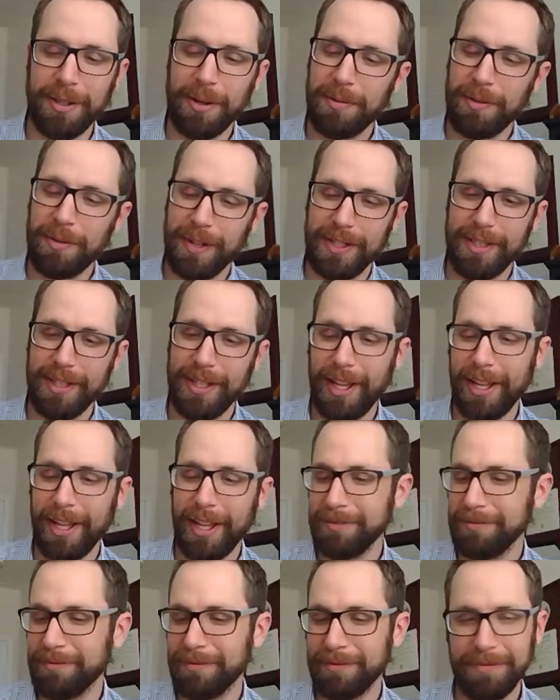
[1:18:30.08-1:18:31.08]
We think they
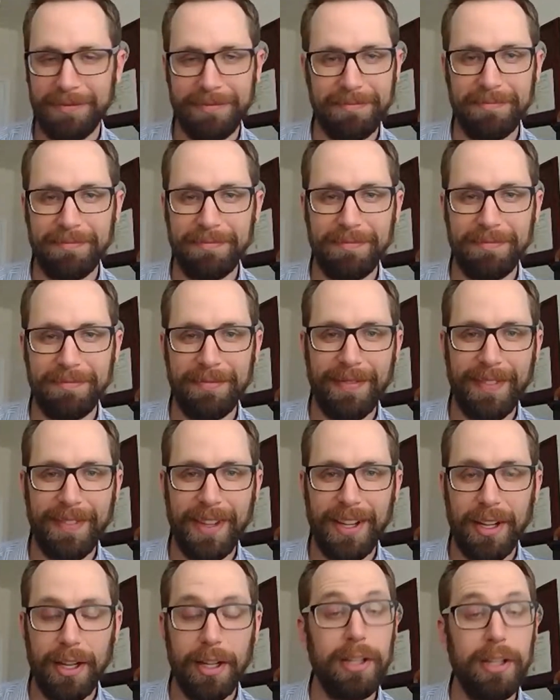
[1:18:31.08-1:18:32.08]
like
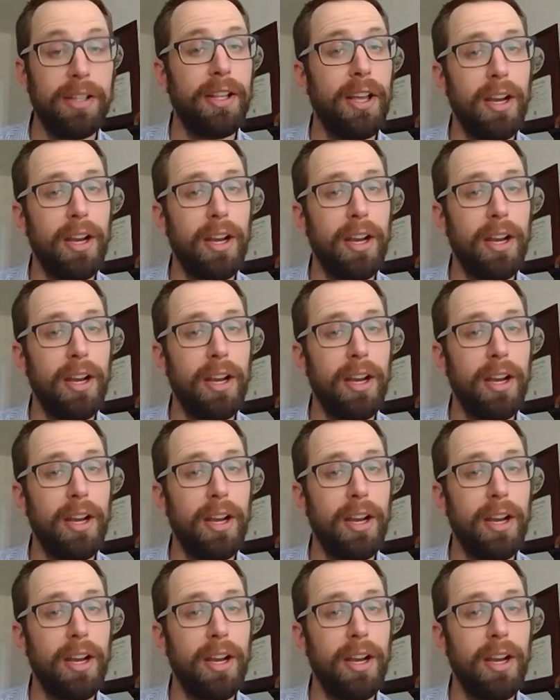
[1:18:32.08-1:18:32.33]
cardboard because